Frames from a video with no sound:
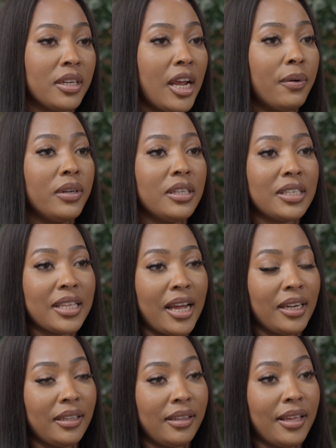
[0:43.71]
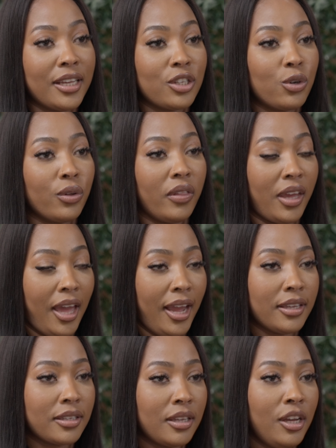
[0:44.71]
are now understanding that's not the
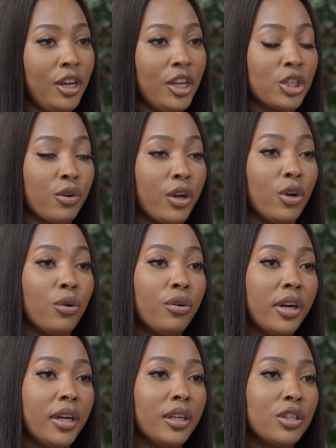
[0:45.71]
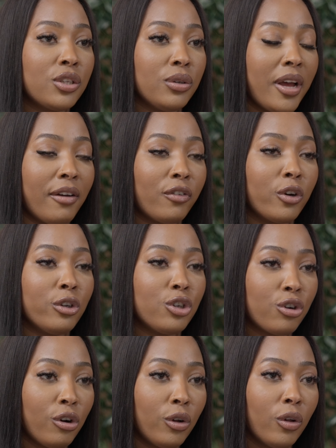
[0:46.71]
case. So in order to have
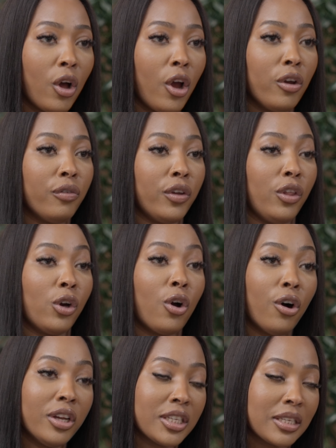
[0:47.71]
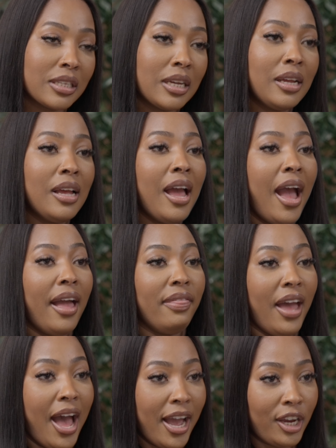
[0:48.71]
control over the cost and
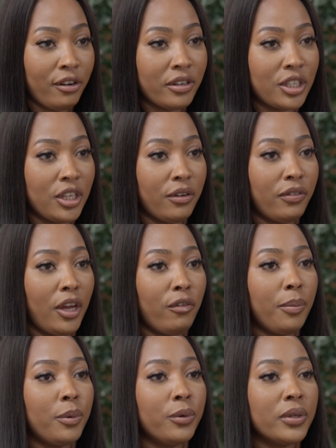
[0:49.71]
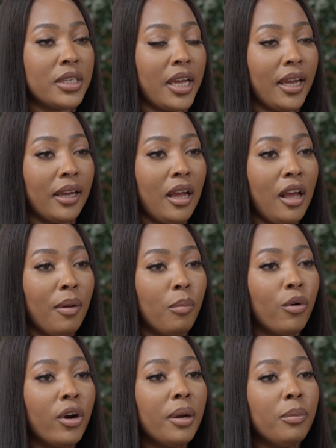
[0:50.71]
the accuracy of their reporting,
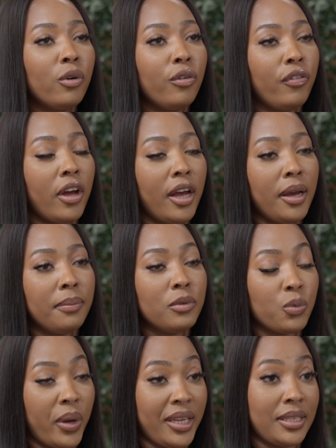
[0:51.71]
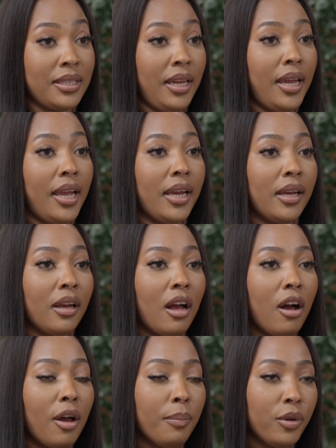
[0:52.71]
more and more firms we're seeing
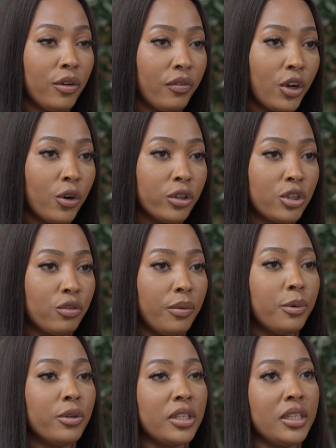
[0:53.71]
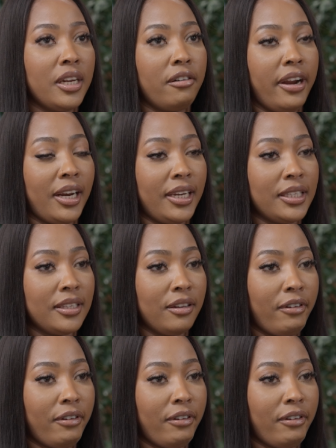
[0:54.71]
are moving on to reporting directly to the